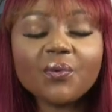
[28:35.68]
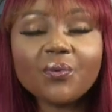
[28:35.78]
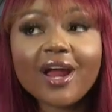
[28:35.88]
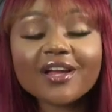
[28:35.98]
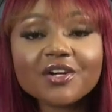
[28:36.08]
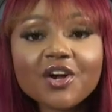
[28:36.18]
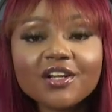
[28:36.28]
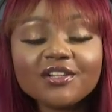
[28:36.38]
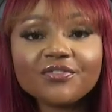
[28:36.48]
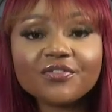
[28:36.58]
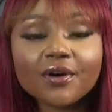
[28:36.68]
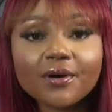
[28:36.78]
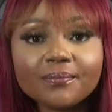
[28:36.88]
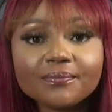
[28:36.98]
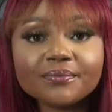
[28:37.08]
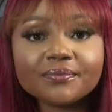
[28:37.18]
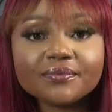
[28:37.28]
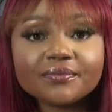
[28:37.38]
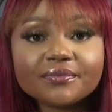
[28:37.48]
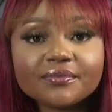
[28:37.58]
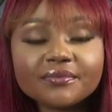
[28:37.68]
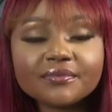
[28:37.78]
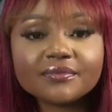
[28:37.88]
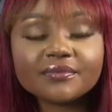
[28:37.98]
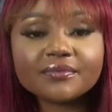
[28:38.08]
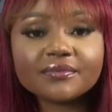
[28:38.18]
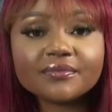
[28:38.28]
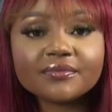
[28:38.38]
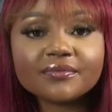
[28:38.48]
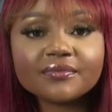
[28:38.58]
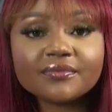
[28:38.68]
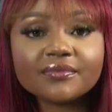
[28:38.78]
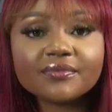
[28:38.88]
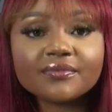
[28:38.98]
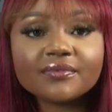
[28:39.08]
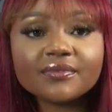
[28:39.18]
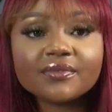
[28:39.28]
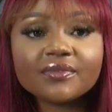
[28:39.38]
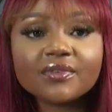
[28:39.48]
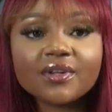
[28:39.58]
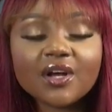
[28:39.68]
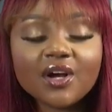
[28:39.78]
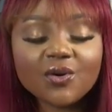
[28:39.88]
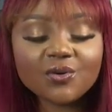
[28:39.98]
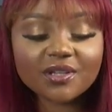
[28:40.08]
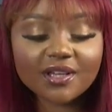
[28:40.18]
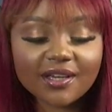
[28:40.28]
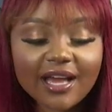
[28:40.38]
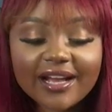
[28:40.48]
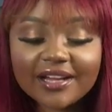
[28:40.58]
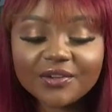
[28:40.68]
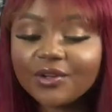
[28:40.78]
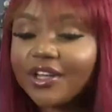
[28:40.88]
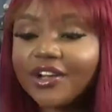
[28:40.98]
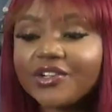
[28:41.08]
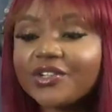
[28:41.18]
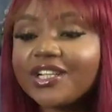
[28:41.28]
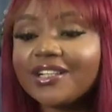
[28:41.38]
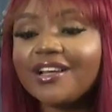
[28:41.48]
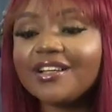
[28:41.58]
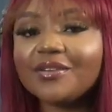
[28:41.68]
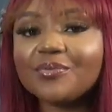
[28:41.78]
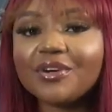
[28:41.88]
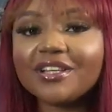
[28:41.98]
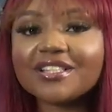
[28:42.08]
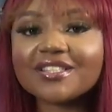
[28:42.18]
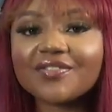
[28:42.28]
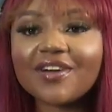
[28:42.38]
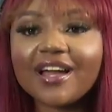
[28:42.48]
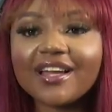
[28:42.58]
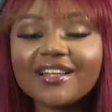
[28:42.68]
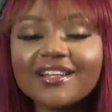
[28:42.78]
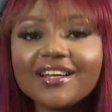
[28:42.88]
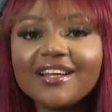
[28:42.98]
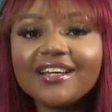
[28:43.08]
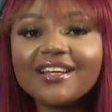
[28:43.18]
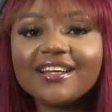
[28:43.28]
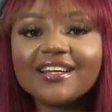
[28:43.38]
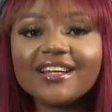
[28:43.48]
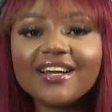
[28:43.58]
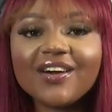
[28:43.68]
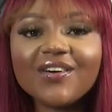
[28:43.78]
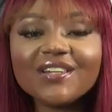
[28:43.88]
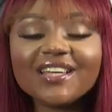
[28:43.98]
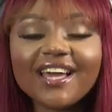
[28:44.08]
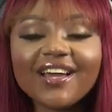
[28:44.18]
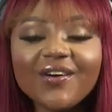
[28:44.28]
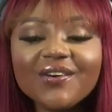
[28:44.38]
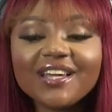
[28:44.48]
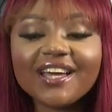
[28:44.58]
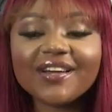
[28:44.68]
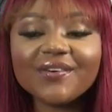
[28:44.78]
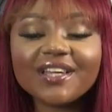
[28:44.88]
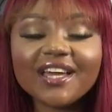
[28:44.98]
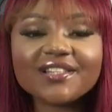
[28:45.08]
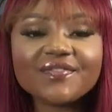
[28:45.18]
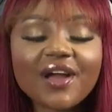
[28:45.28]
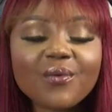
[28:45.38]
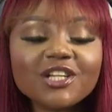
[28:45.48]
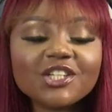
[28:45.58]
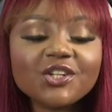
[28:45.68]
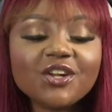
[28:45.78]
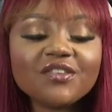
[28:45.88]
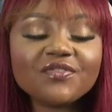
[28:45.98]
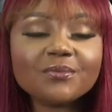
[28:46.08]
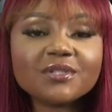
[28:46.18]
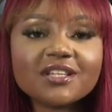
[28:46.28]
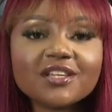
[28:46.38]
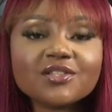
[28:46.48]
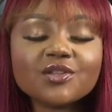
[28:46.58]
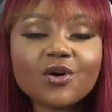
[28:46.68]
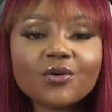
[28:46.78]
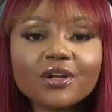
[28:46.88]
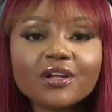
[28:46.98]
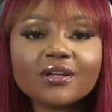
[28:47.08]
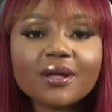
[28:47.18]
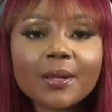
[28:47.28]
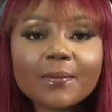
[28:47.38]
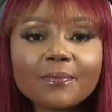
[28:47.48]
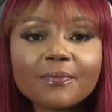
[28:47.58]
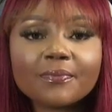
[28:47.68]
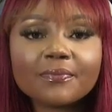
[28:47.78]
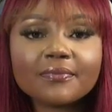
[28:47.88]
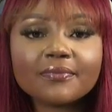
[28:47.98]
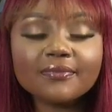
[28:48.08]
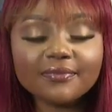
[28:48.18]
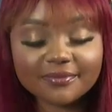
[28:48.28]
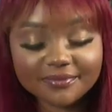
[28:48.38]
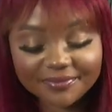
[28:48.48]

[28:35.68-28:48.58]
Where are you calling from? Iguarca. Okay, I cannot hear you clearly, but it's fine. Khalid. Okay, okay, okay, it's fine. What did you learn from today's story? I'm calling from Iguarca.